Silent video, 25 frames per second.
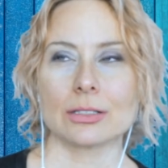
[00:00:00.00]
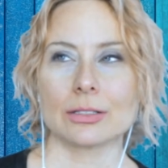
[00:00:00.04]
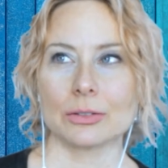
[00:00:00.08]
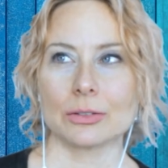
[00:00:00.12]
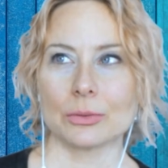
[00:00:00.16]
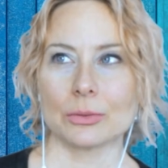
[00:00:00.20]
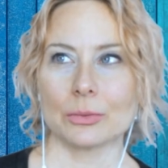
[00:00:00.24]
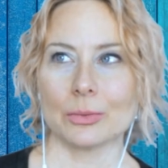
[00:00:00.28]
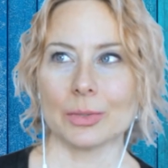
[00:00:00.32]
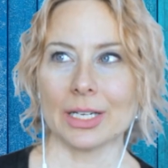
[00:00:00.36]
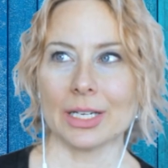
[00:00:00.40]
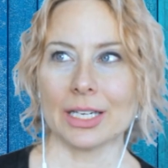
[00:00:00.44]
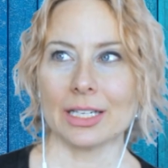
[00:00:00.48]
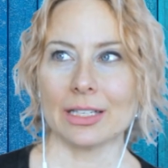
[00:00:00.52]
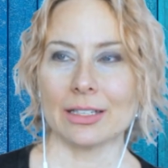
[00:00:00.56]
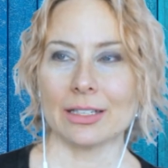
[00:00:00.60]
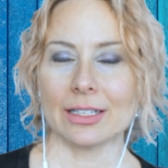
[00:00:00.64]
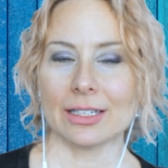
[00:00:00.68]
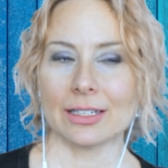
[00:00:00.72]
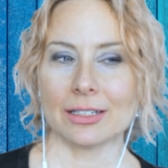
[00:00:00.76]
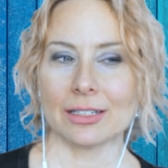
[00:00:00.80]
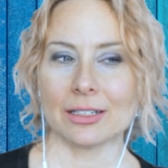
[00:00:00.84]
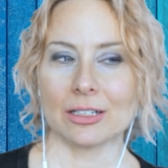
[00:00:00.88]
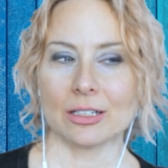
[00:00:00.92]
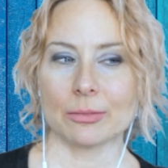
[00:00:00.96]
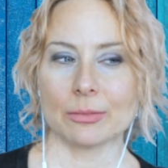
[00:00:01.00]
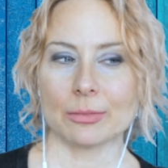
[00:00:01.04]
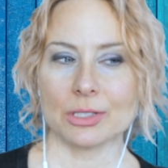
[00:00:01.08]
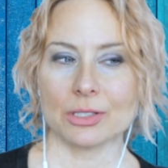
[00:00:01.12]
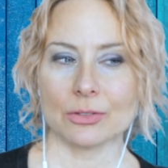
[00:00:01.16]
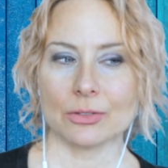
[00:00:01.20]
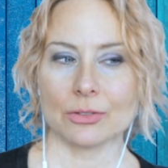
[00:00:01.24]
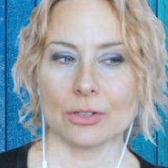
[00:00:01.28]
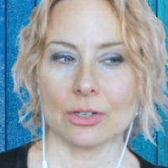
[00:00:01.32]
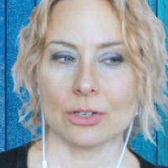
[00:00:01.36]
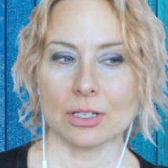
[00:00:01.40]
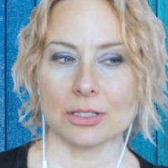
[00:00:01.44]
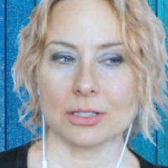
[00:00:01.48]
The way that comes
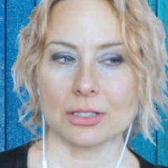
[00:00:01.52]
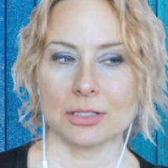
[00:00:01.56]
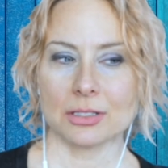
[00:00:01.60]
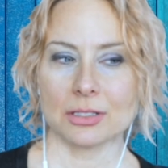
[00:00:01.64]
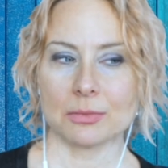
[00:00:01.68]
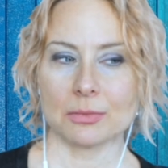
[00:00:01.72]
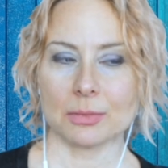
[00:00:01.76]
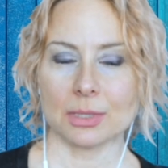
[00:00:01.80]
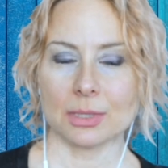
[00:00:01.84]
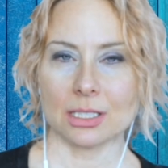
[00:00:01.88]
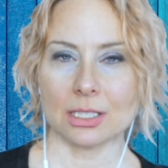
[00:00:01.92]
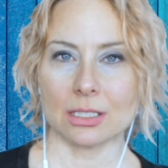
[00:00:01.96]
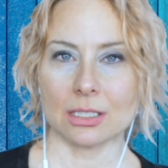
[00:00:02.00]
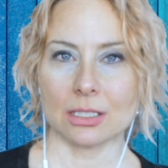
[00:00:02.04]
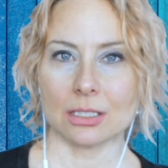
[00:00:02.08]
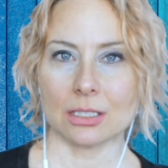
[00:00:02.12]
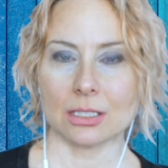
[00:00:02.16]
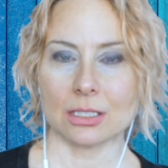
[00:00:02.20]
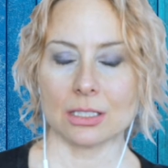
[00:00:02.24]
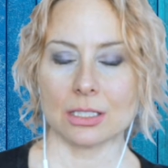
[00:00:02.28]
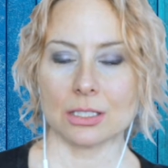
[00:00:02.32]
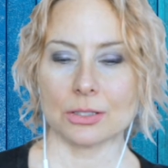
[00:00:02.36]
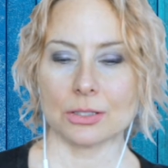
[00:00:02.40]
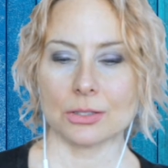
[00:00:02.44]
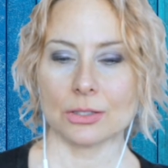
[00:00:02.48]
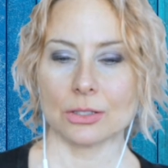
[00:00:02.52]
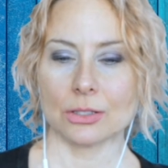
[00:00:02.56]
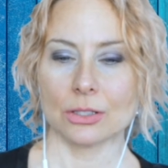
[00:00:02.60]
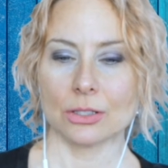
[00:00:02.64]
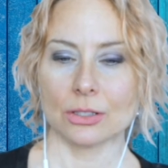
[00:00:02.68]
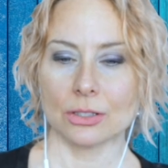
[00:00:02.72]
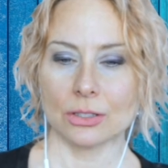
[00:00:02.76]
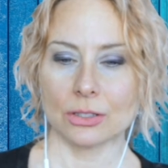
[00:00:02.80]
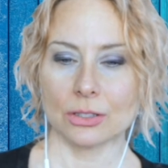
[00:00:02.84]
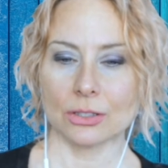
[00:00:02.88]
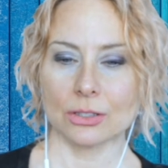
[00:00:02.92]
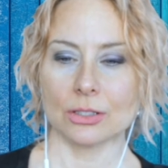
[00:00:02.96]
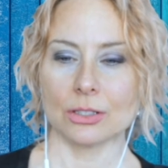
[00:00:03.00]
across to me is
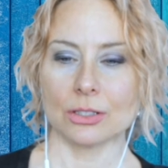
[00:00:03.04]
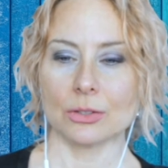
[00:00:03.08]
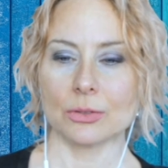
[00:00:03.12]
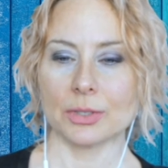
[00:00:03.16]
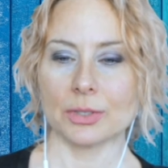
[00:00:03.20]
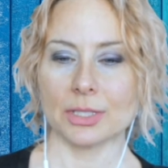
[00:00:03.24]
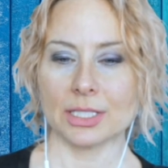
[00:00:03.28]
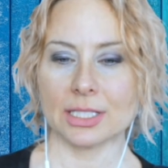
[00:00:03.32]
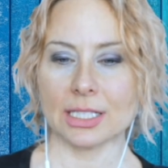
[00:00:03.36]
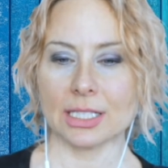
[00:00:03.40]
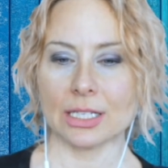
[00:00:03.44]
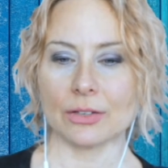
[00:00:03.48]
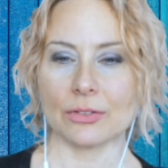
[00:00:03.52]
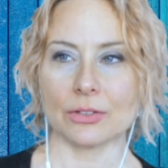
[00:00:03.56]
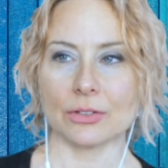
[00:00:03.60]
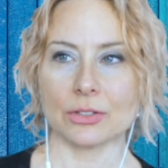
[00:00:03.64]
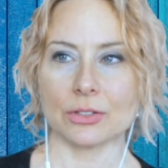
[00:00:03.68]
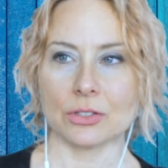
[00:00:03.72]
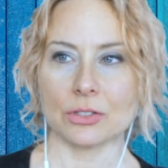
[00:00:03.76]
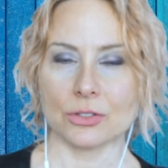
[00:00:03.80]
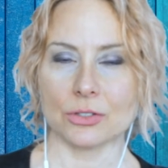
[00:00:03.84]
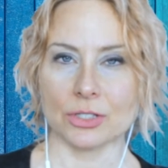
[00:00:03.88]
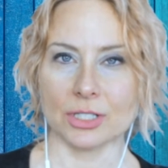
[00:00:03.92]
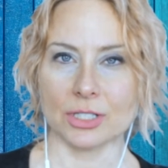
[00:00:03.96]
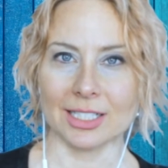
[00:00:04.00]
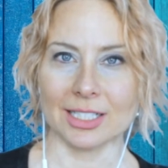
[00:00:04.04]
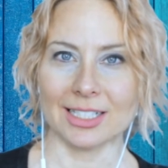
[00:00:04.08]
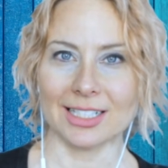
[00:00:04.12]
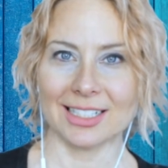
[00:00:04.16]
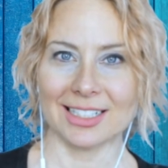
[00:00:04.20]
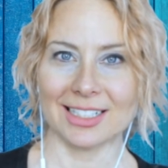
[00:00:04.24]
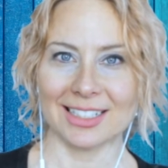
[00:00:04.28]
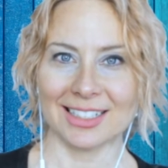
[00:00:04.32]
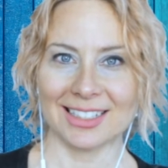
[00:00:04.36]
her going down the street.